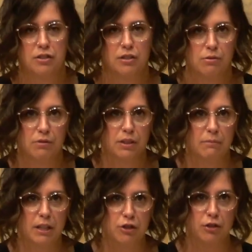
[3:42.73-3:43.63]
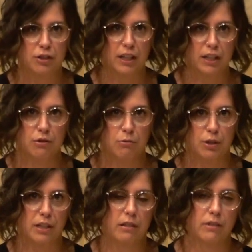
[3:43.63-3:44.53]
So really make sure that you're
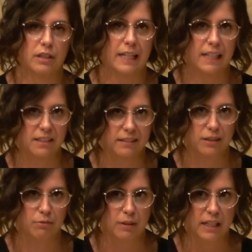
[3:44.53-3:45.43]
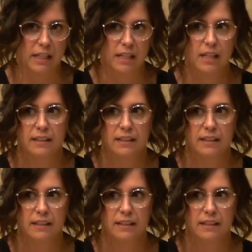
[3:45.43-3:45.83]
working with an excellent reed,